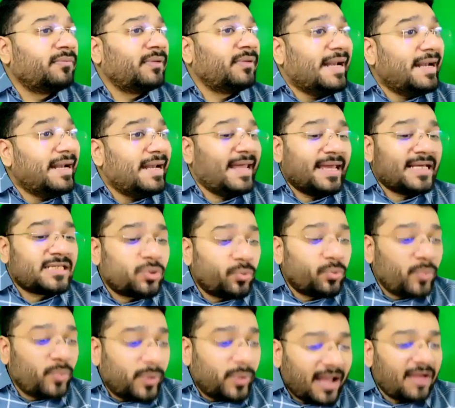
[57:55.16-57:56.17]
Ind AS
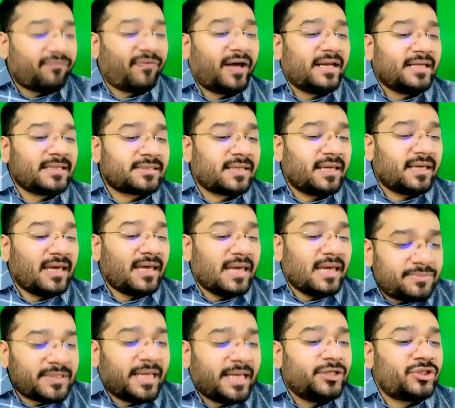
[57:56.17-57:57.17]
with IFRS
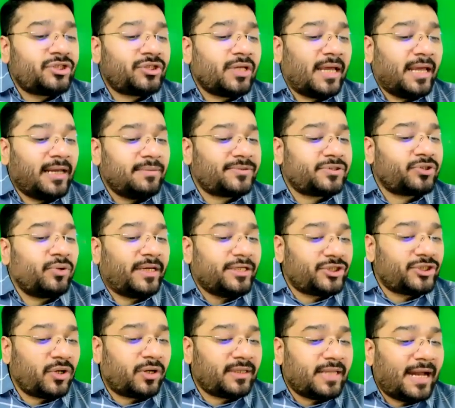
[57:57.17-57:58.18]
helps to
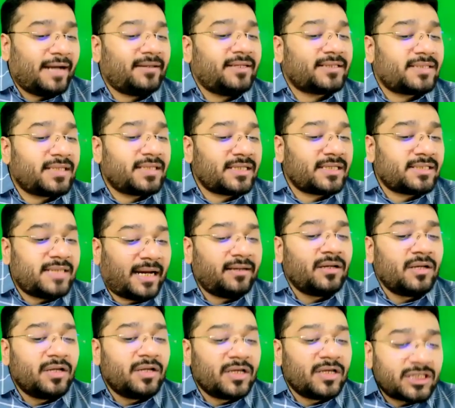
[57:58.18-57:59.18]
ensure that this is
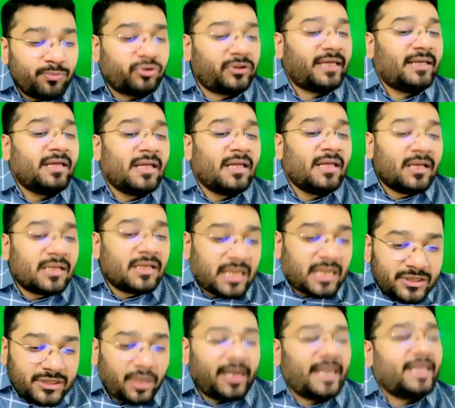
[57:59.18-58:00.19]
done smoothly.
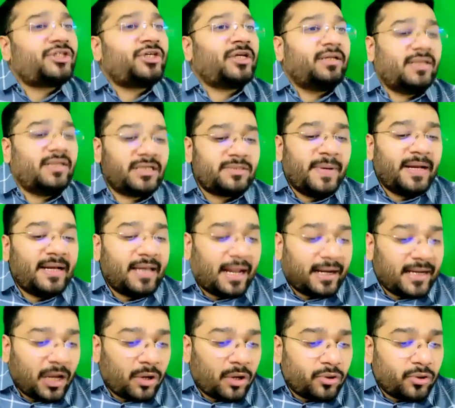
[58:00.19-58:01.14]
Consolidation is being done now